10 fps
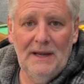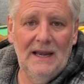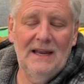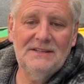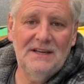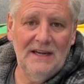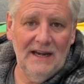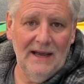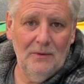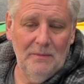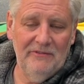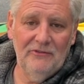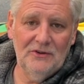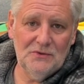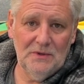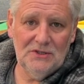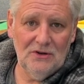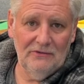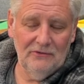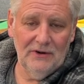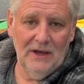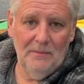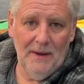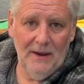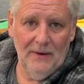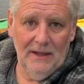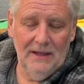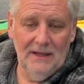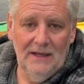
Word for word: lasted an hour before it switched off and ran out of power,